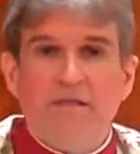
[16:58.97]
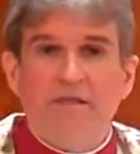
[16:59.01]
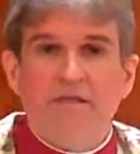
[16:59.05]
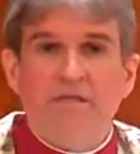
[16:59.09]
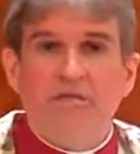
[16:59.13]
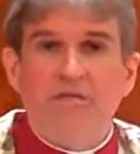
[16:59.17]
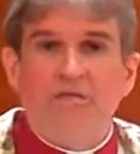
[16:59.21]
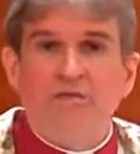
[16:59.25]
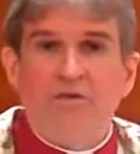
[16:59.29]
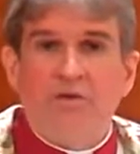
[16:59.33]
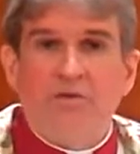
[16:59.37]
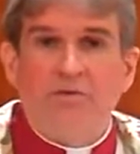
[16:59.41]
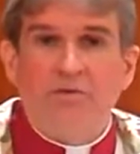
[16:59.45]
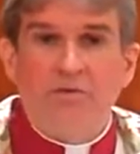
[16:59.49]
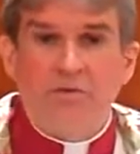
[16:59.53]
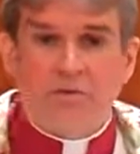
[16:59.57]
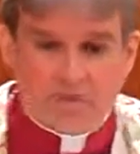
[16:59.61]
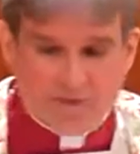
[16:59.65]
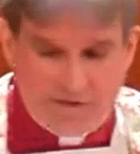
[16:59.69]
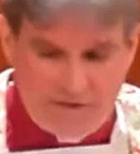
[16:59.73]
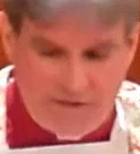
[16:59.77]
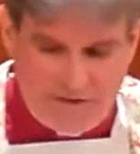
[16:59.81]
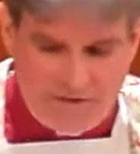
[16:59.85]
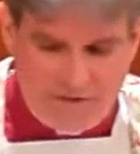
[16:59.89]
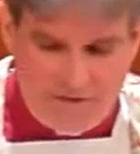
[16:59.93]
And so
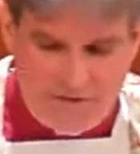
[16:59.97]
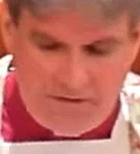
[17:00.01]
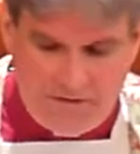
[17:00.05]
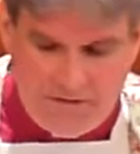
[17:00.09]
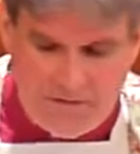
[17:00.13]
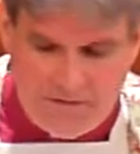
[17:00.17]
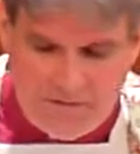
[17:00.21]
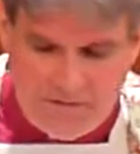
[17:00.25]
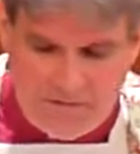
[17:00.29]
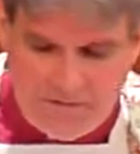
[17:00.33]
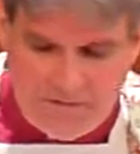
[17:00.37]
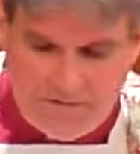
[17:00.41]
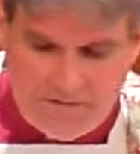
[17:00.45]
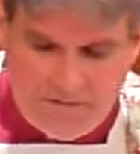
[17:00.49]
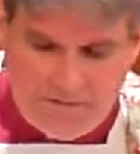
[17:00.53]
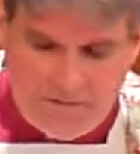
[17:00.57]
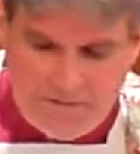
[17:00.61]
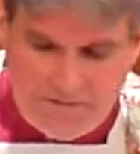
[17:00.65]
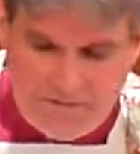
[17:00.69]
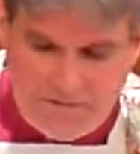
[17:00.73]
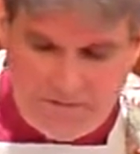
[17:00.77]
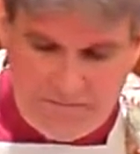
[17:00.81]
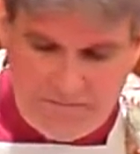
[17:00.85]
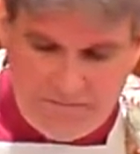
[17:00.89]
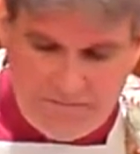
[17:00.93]
this evening,
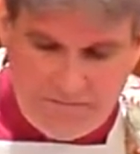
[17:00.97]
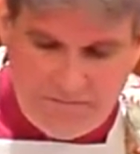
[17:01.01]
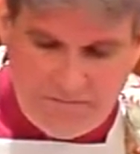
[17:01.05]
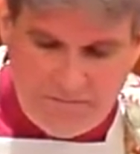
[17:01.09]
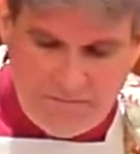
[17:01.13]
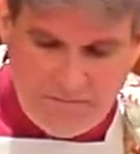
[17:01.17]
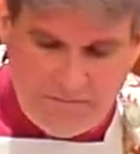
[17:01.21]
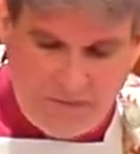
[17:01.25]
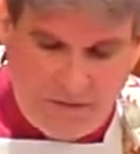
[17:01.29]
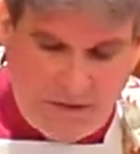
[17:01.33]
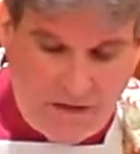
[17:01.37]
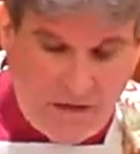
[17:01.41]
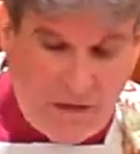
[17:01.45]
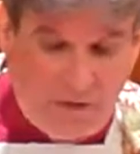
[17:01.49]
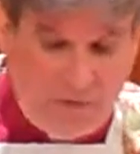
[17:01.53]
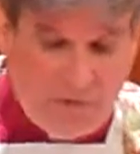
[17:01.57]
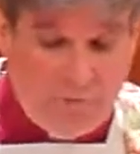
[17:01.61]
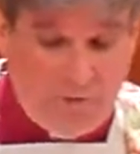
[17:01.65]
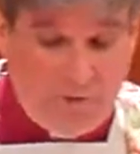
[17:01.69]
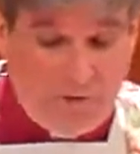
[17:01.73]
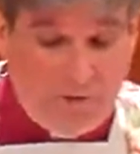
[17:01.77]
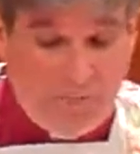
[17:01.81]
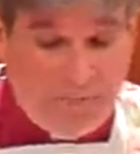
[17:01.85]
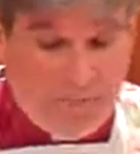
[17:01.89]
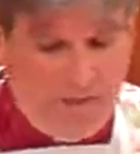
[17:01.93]
I
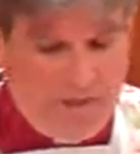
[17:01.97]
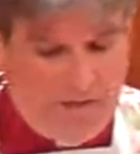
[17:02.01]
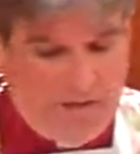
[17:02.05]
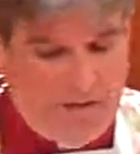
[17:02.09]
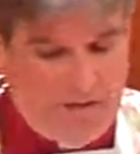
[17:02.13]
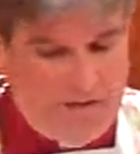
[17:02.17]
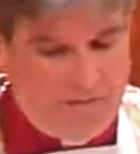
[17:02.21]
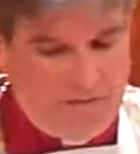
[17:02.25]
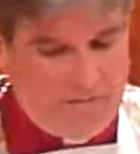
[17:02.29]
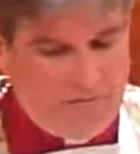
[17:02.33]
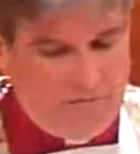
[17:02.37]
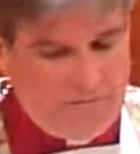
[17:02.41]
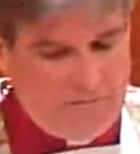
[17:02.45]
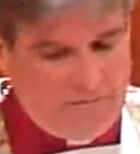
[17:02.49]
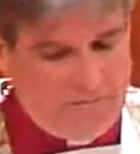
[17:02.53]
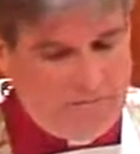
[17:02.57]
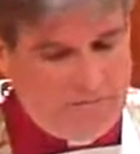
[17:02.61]
humbly beg you